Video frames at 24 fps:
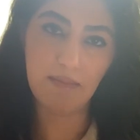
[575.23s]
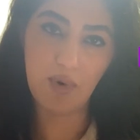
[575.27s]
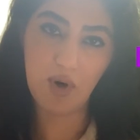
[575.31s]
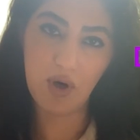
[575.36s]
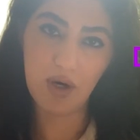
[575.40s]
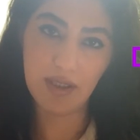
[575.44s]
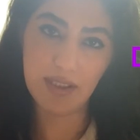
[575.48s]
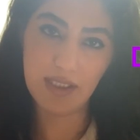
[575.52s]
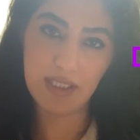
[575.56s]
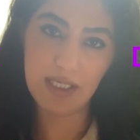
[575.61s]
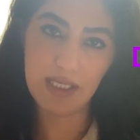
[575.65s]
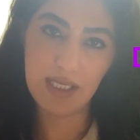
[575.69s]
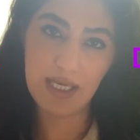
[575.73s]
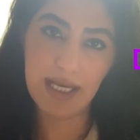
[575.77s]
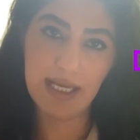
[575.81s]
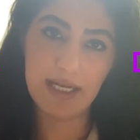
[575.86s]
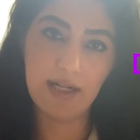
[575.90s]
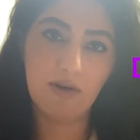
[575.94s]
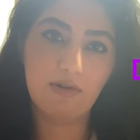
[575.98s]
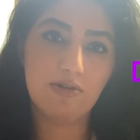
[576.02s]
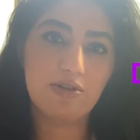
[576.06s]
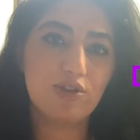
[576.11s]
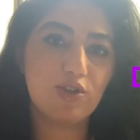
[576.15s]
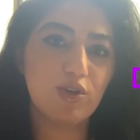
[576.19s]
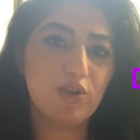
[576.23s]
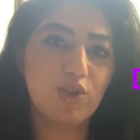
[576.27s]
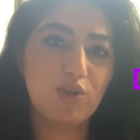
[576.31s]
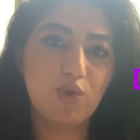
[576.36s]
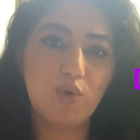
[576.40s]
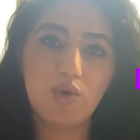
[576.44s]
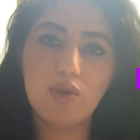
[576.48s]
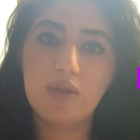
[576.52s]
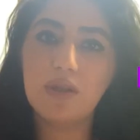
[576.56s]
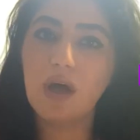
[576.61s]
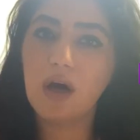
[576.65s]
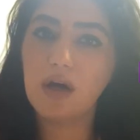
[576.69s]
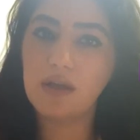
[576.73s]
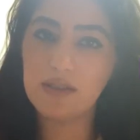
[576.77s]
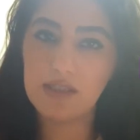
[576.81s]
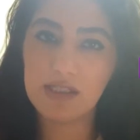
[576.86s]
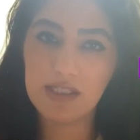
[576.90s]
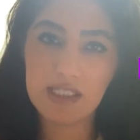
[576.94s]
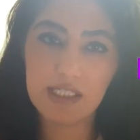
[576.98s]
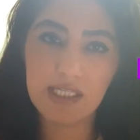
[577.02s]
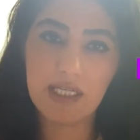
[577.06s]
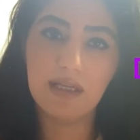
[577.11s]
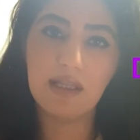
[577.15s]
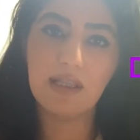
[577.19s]
body and also do not
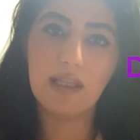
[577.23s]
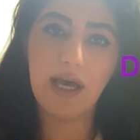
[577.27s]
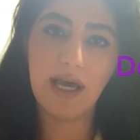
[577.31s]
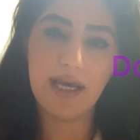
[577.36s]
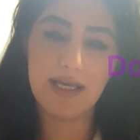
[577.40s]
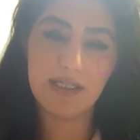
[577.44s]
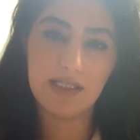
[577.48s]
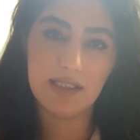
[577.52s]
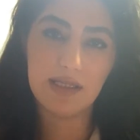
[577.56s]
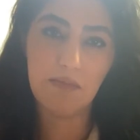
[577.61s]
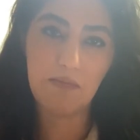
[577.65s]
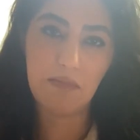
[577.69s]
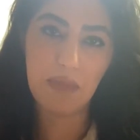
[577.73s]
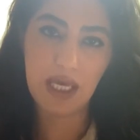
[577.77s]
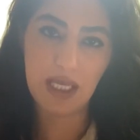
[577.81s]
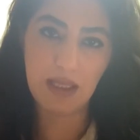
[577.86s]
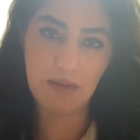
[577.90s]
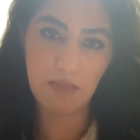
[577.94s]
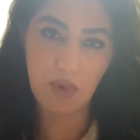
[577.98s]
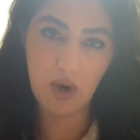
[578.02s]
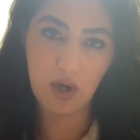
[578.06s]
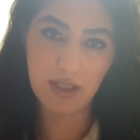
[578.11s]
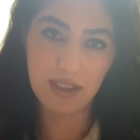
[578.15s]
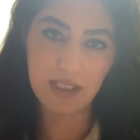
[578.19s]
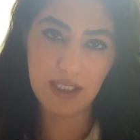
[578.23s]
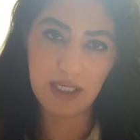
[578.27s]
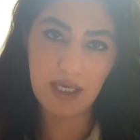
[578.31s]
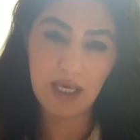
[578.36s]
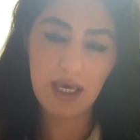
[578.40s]
sterilize the main body.